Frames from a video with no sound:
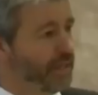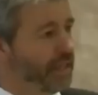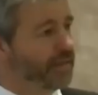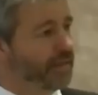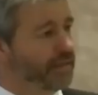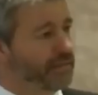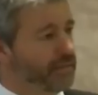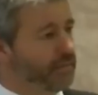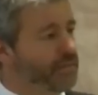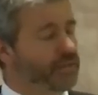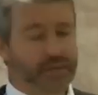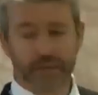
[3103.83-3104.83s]
He
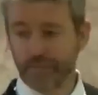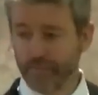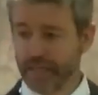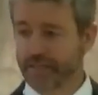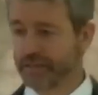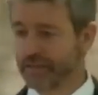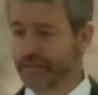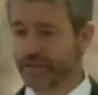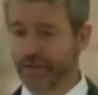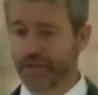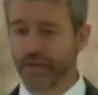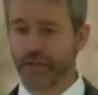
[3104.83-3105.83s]
doesn't put the
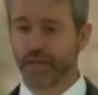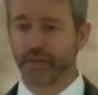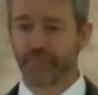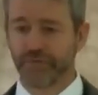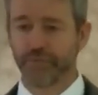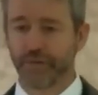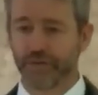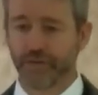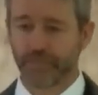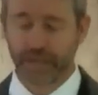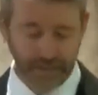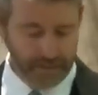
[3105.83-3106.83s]
messenger before
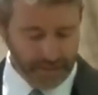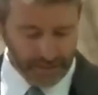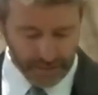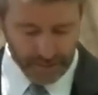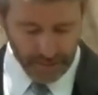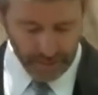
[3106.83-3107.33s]
the message.